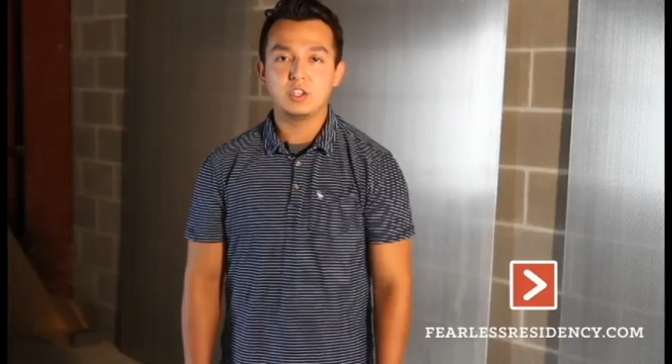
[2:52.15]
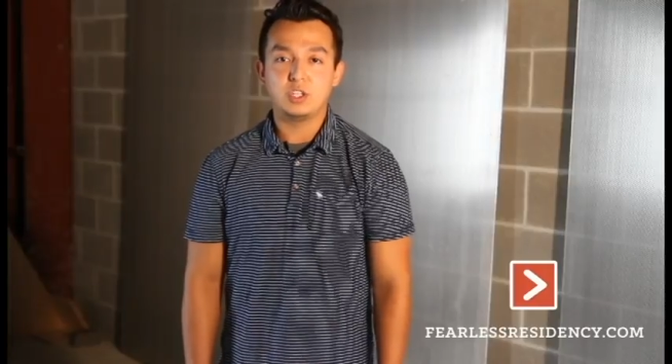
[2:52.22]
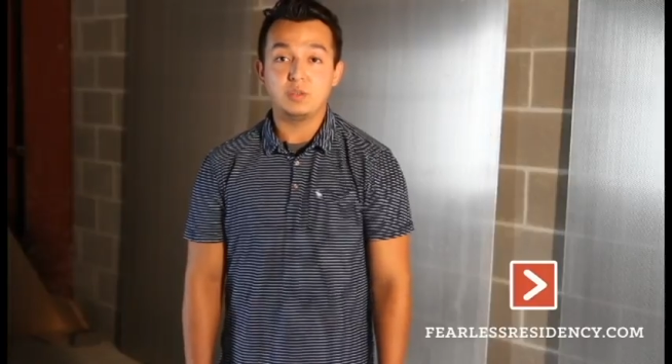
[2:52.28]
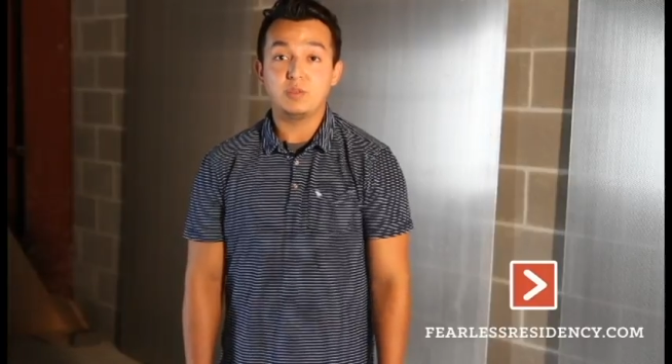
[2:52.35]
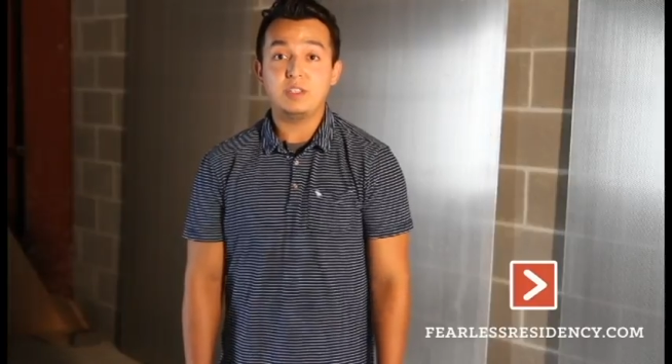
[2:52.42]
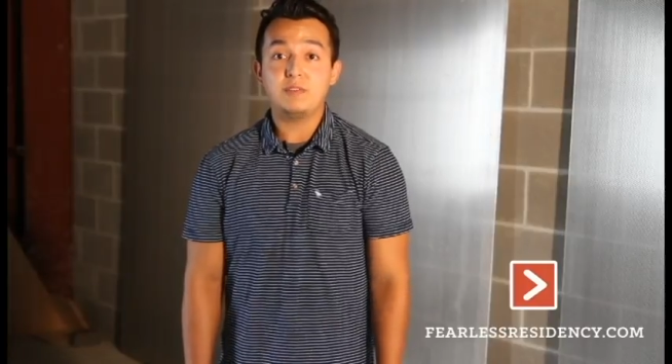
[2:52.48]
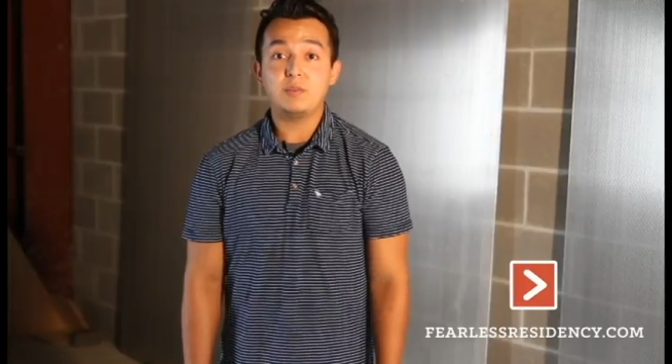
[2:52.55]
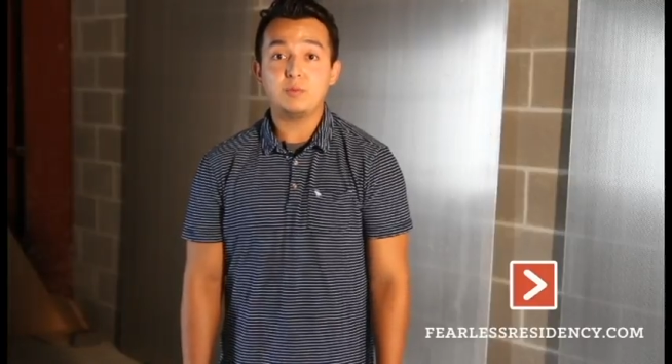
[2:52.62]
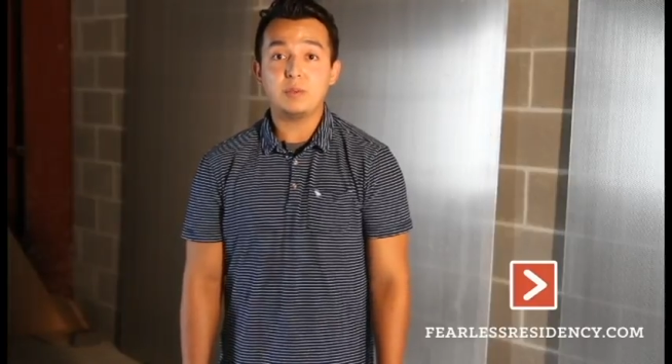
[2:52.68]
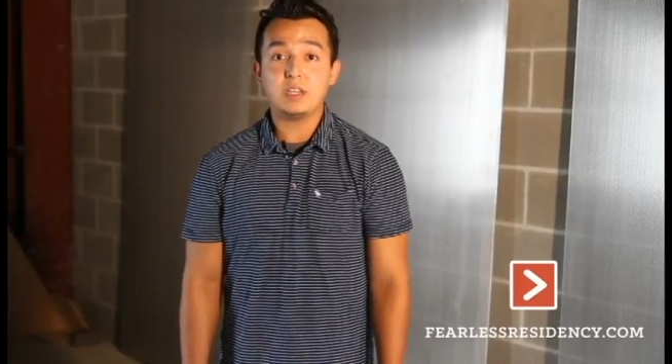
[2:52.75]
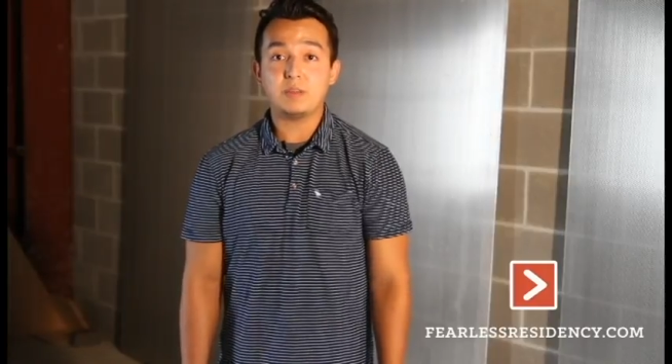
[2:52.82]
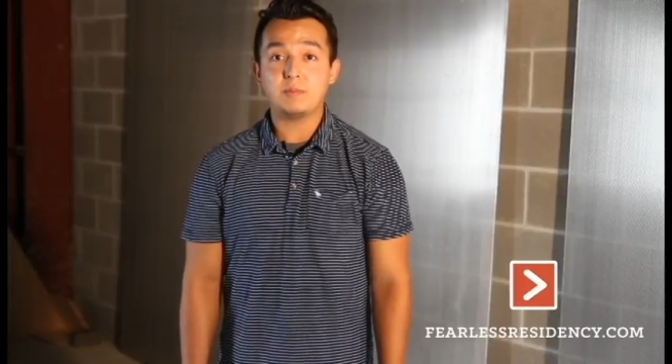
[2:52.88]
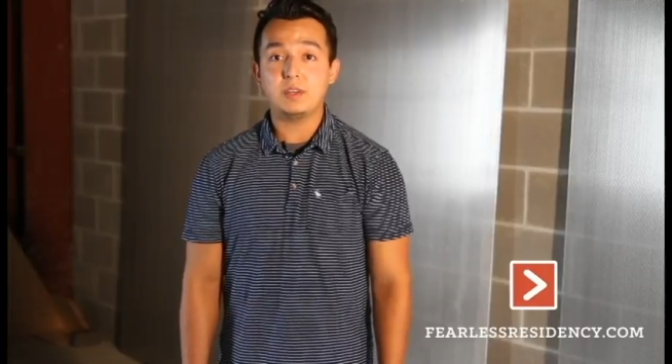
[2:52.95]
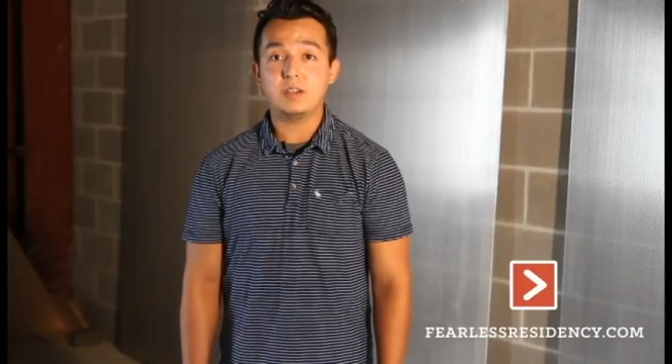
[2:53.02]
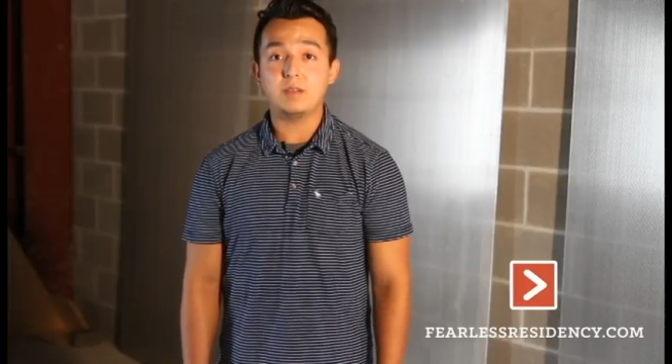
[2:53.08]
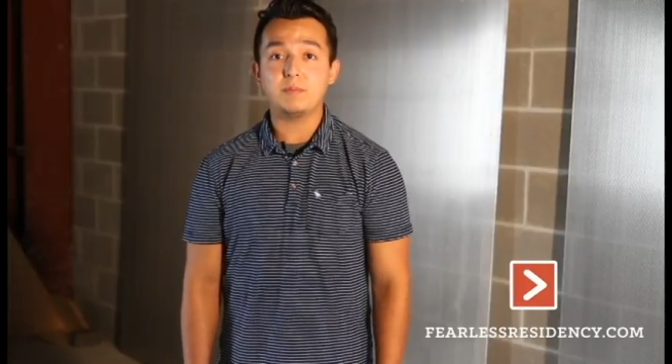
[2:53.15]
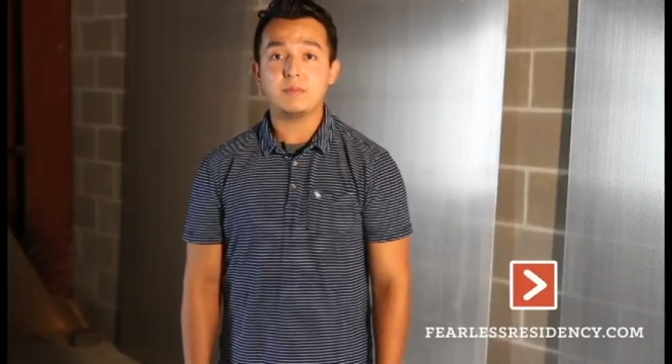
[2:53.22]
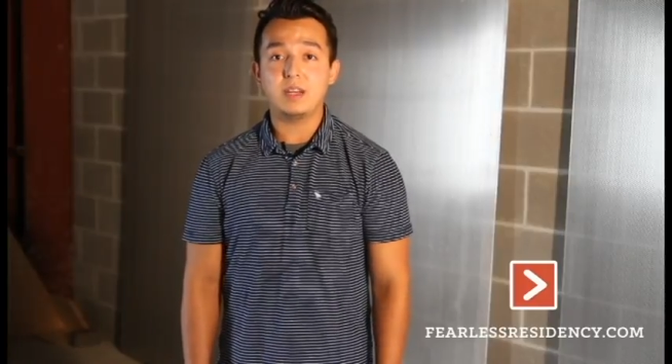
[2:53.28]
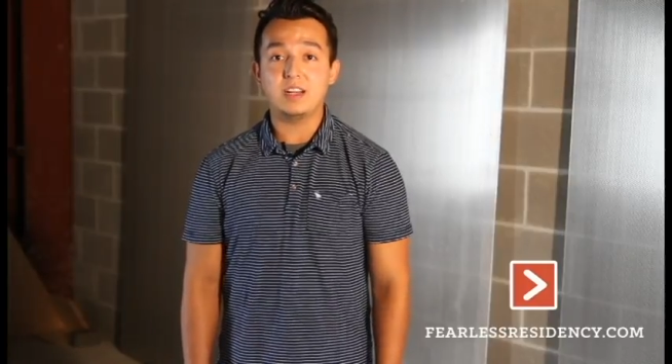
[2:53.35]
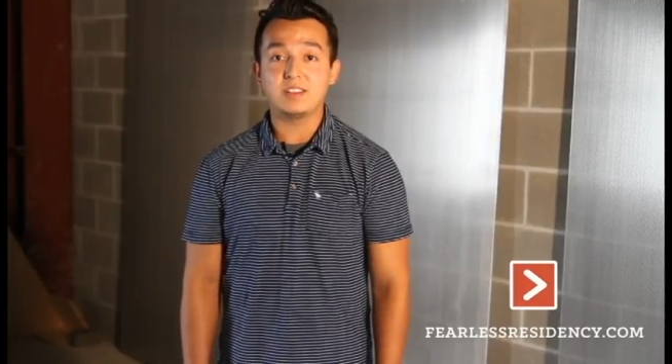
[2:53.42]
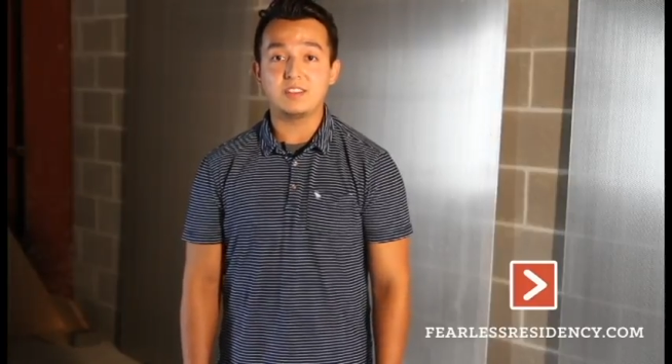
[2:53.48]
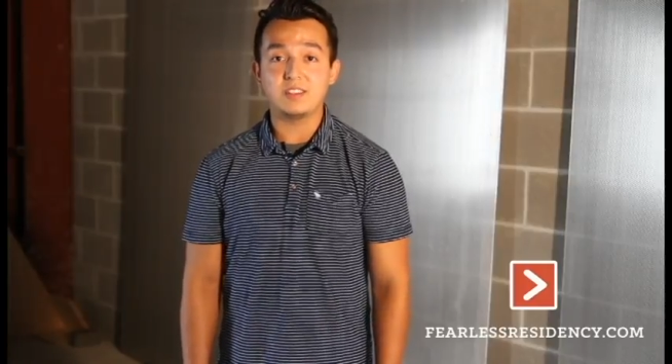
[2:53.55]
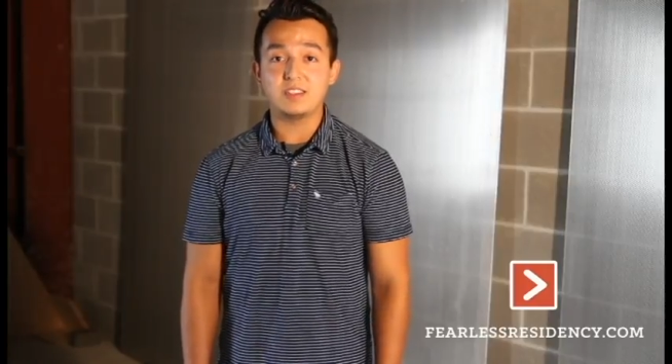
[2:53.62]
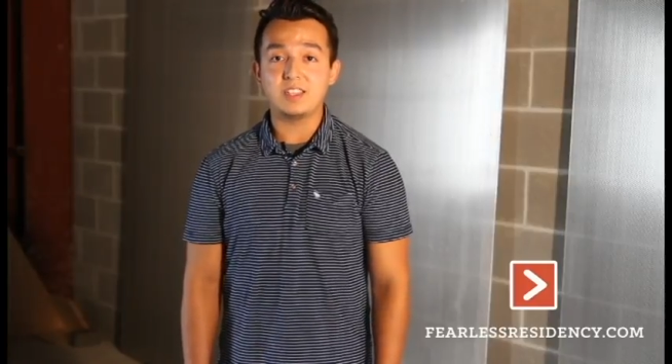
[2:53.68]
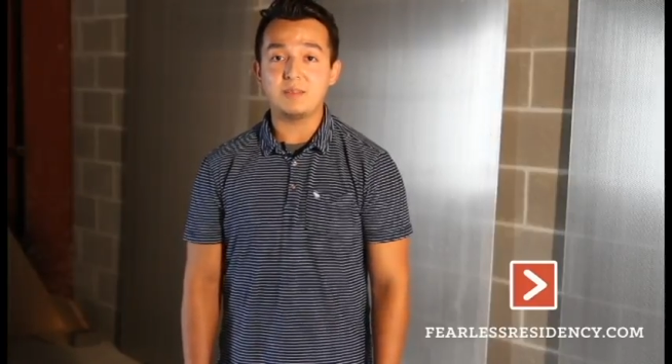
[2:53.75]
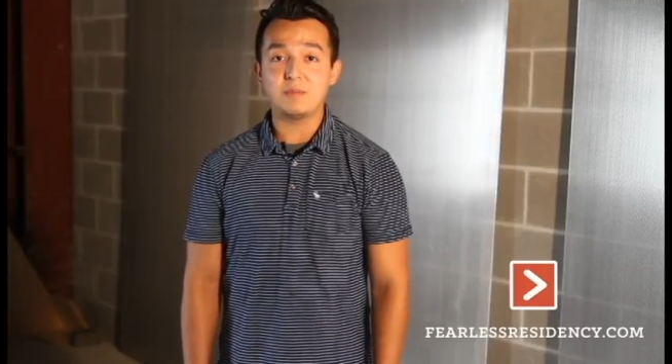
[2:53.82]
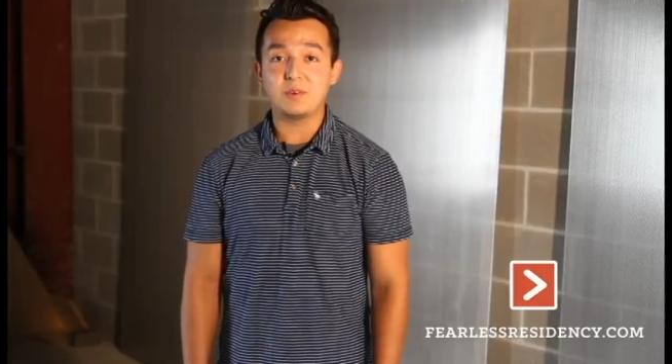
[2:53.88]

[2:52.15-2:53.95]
She would even wake me up on Sunday